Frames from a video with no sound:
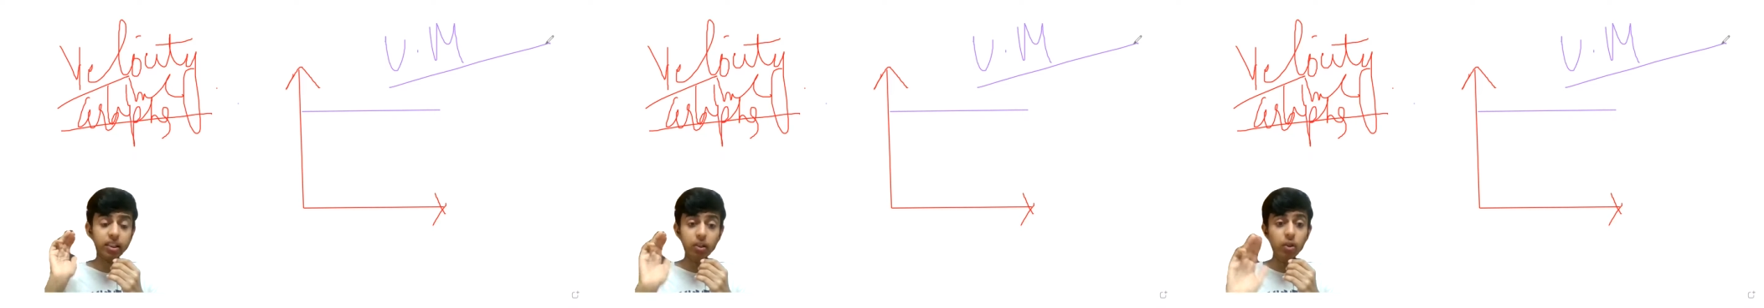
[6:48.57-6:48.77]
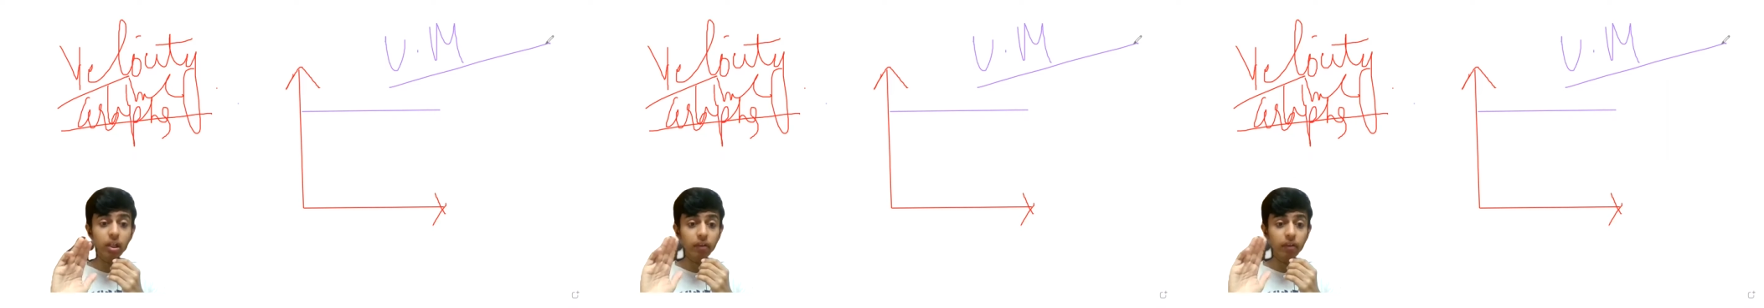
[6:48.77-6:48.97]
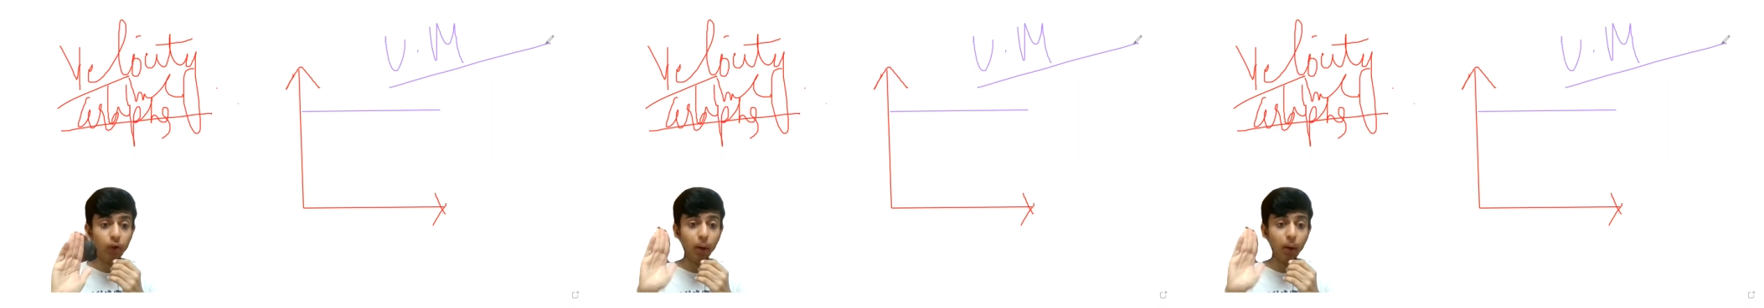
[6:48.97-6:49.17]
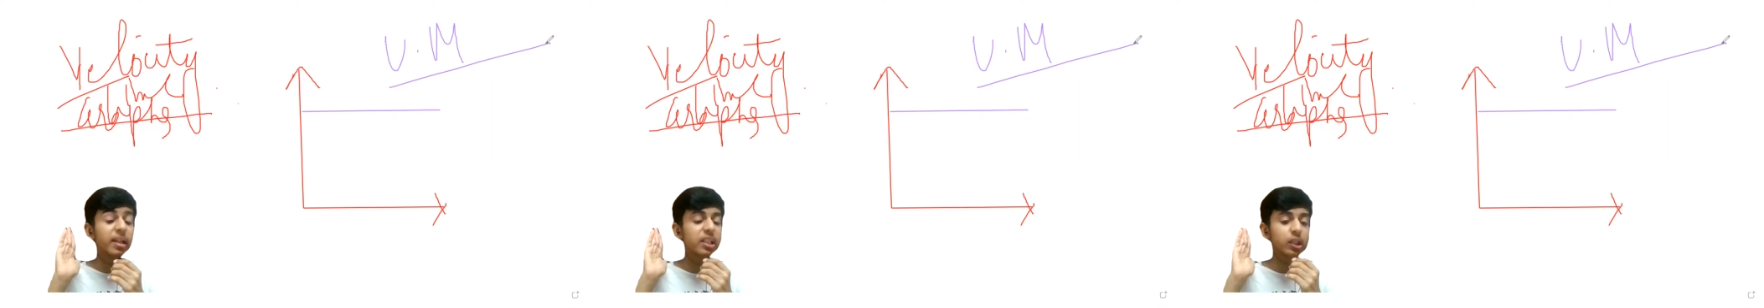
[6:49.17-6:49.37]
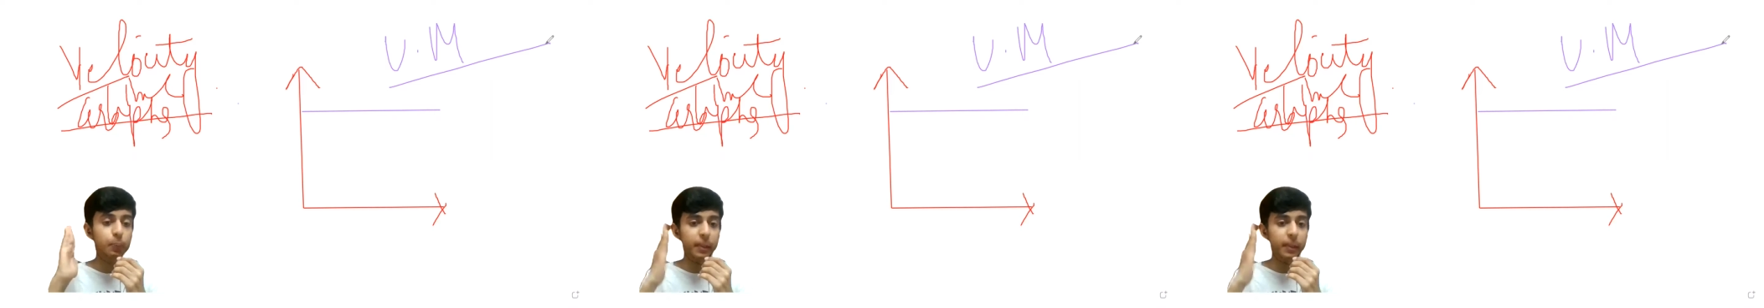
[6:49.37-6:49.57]
uniform,
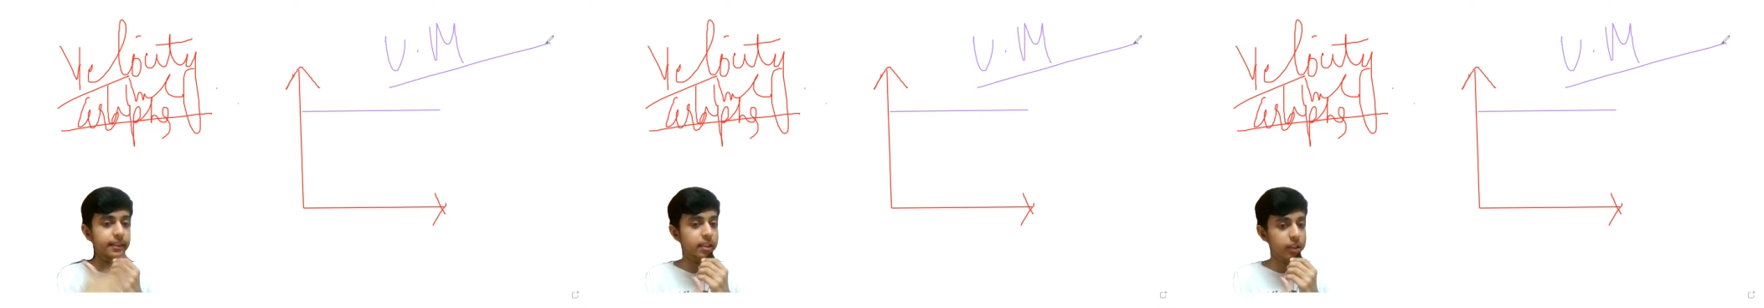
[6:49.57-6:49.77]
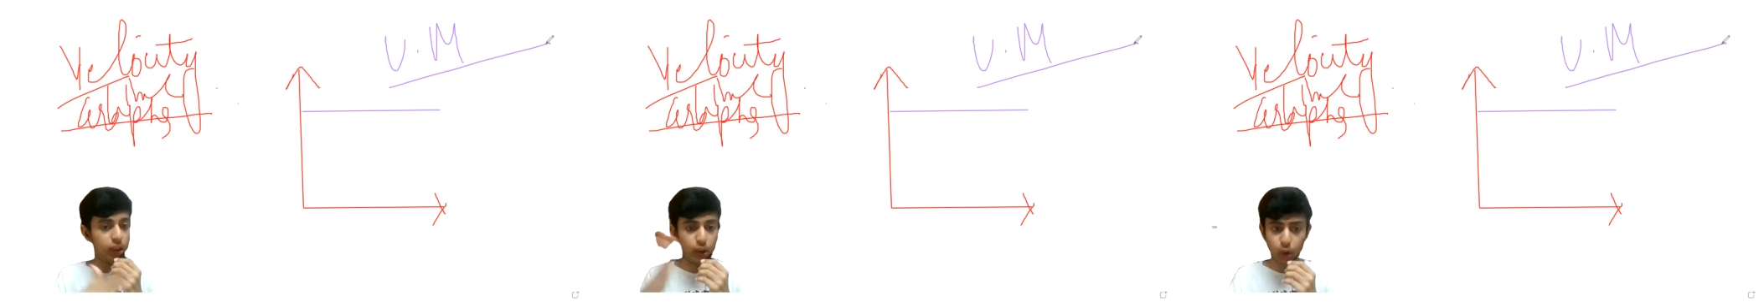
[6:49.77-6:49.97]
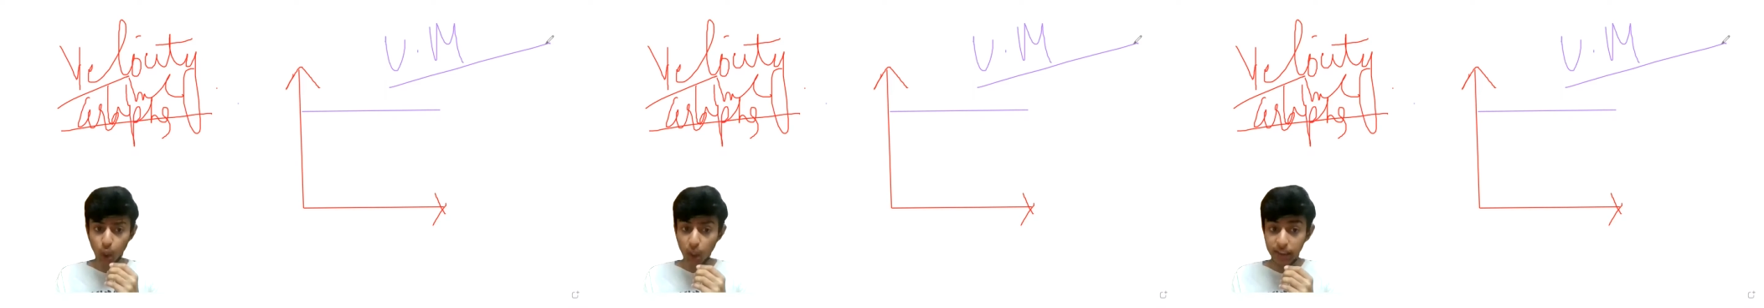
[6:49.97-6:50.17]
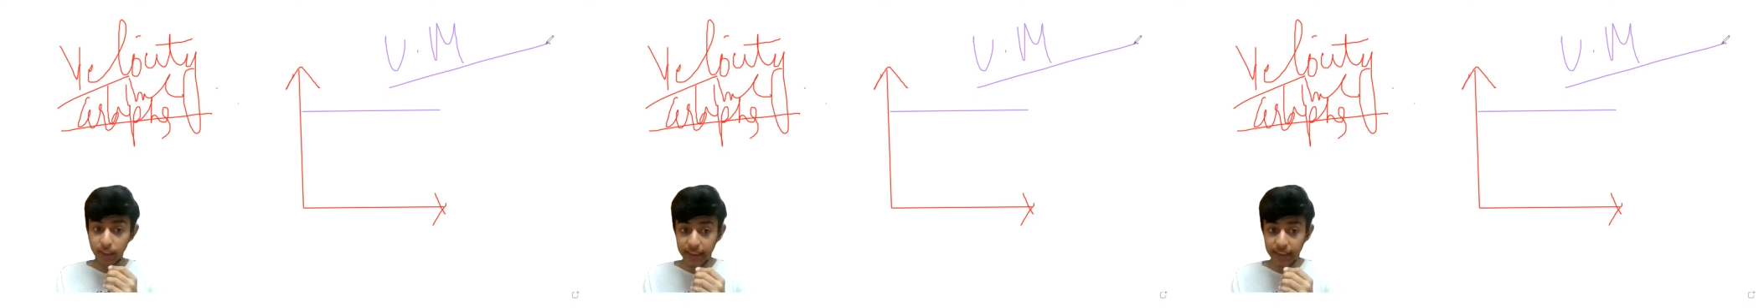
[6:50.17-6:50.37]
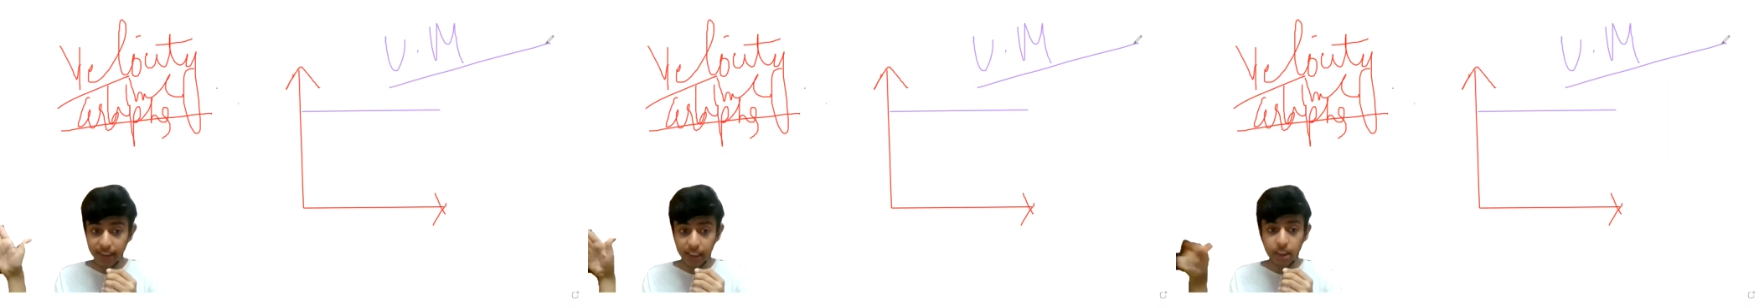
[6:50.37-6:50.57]
it means it is
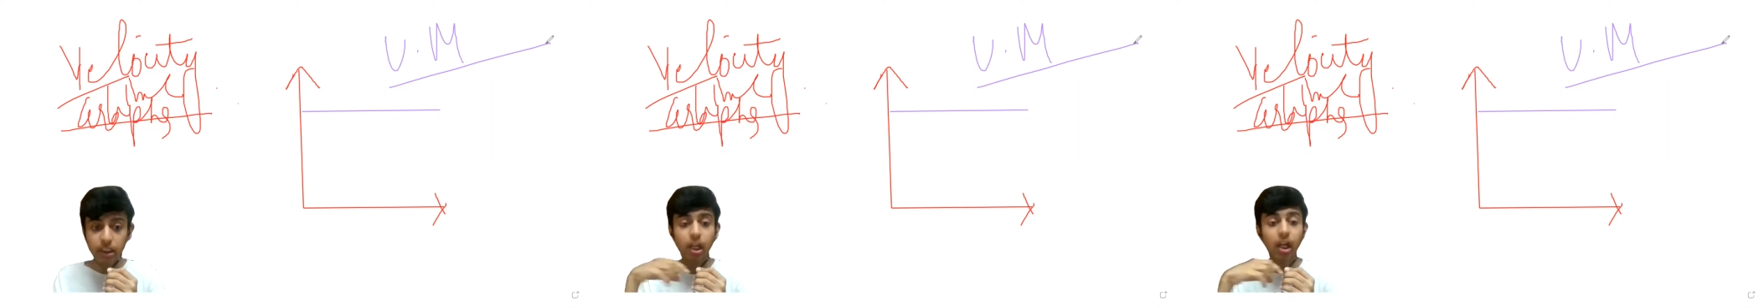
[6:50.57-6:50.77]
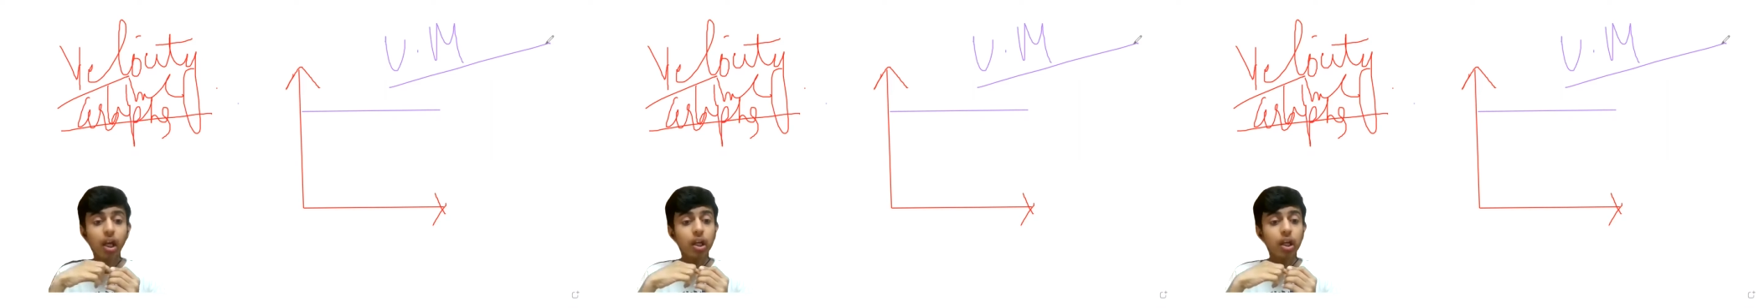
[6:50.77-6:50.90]
constant.